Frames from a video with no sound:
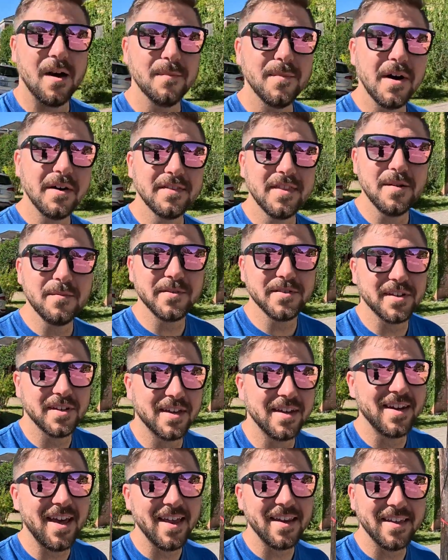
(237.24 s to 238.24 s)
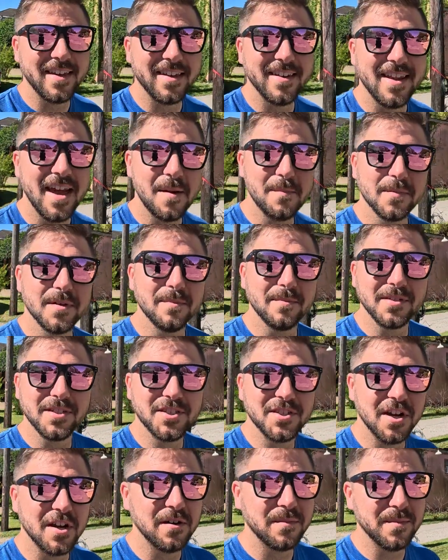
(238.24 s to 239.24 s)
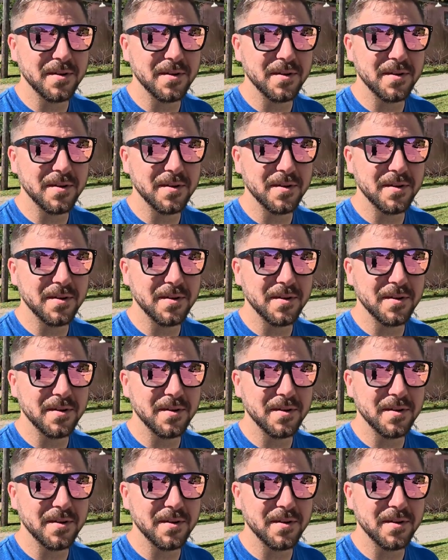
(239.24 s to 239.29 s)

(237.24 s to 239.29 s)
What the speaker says: Among them was a Canadian named Michelle